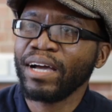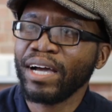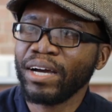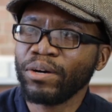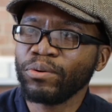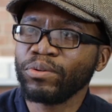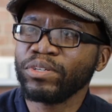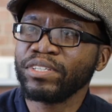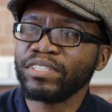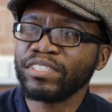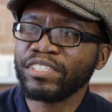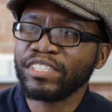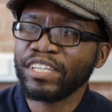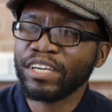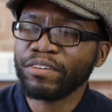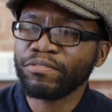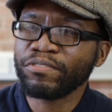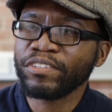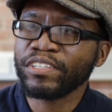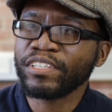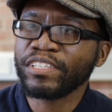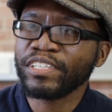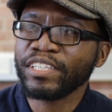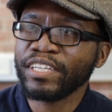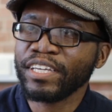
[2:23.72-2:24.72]
I would
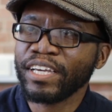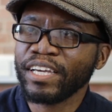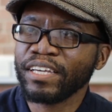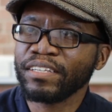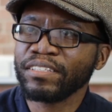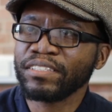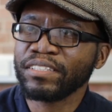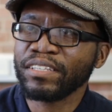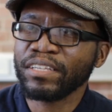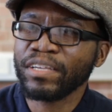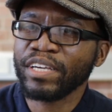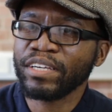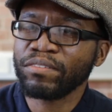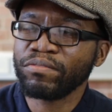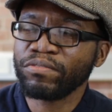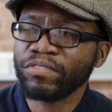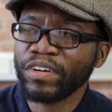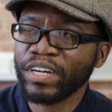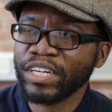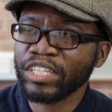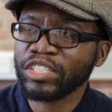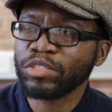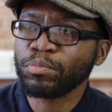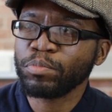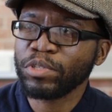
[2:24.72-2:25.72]
definitely
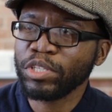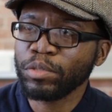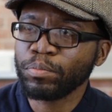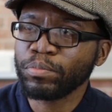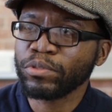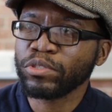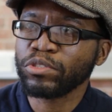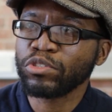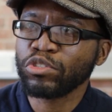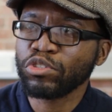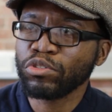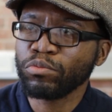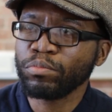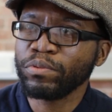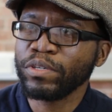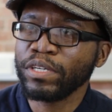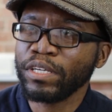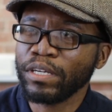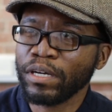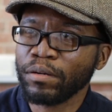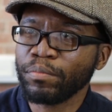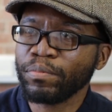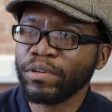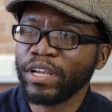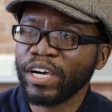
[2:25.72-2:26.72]
advise people to be
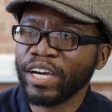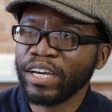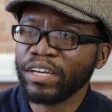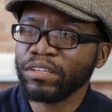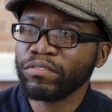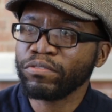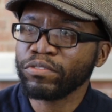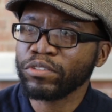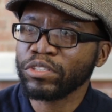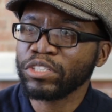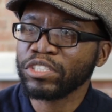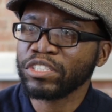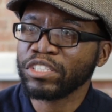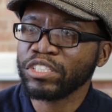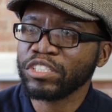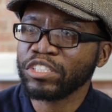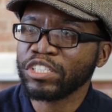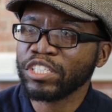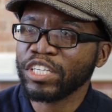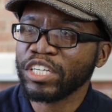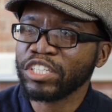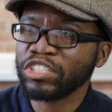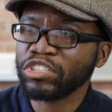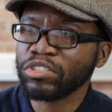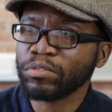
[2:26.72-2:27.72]
applying for this
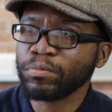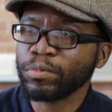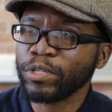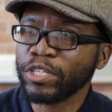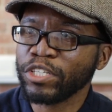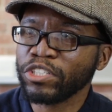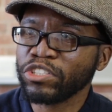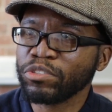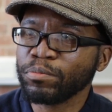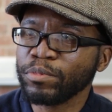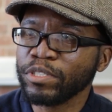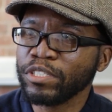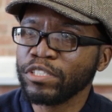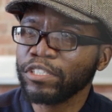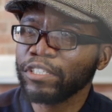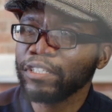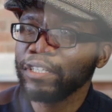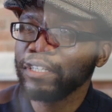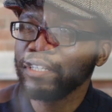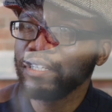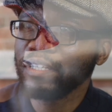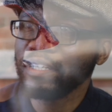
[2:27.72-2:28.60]
international placement.